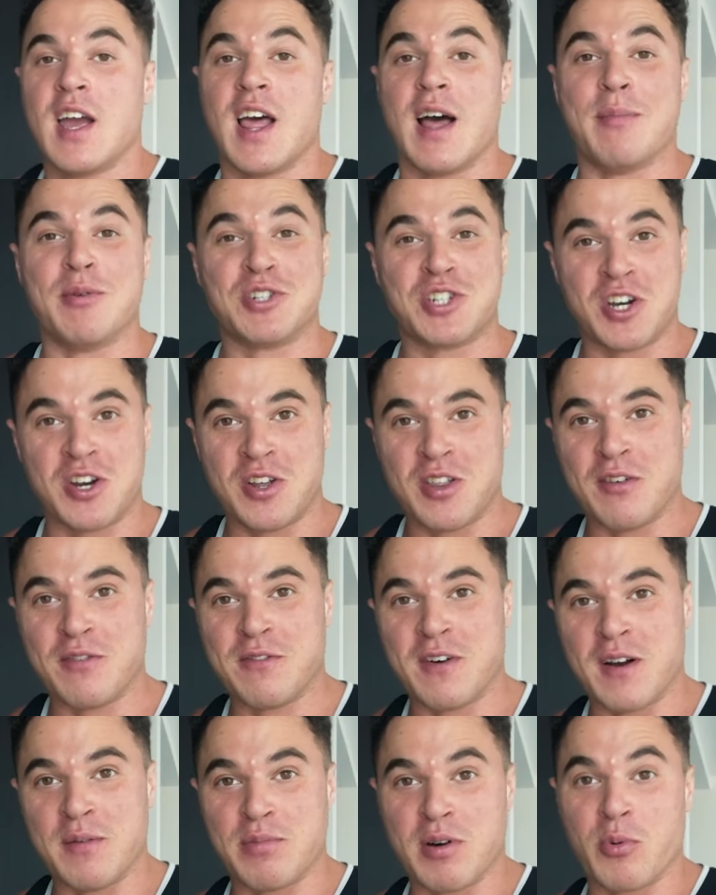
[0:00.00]
I'm gonna show you the
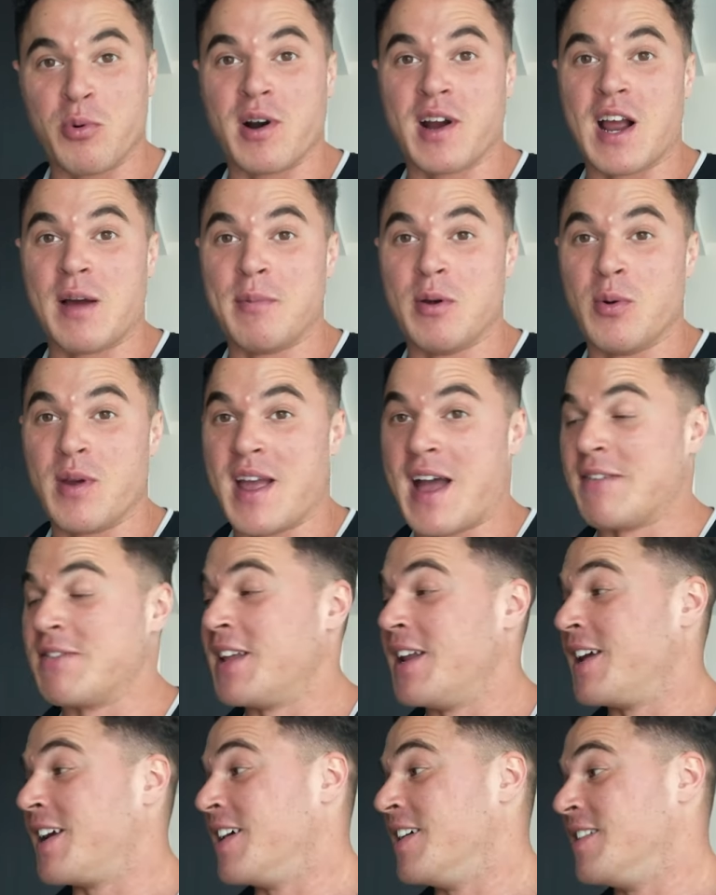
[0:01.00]
fun pre-workout meal we have
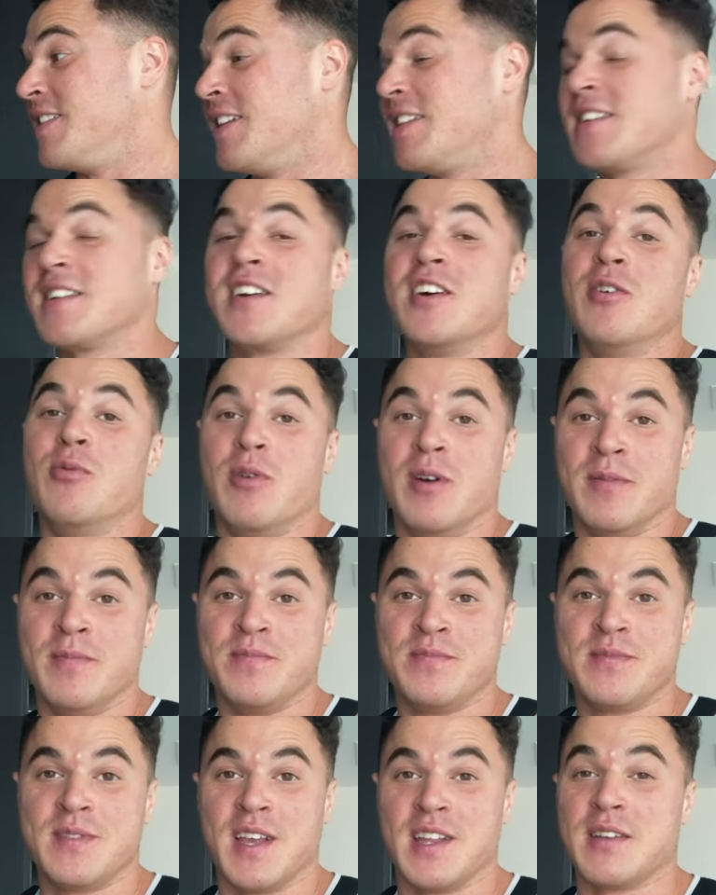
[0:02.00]
today because it's a good one.
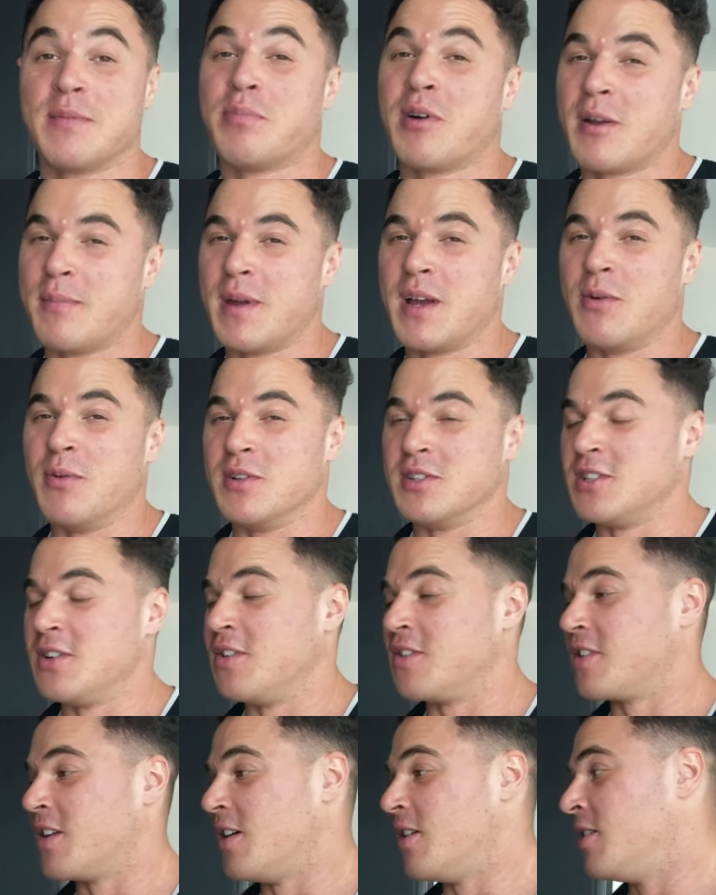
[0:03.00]
It's a pretty big one
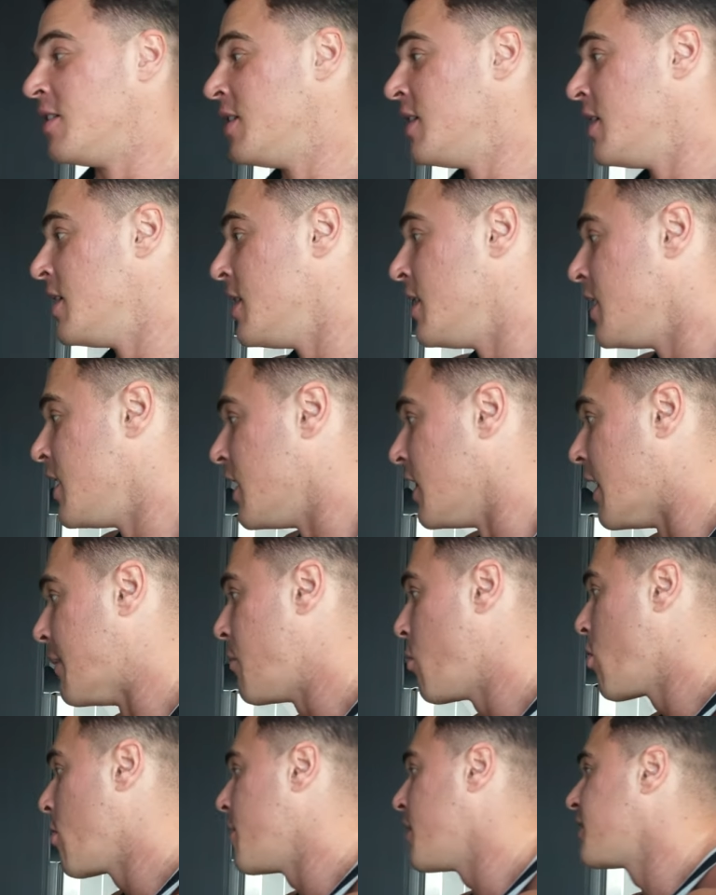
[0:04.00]
too, so. Let me warm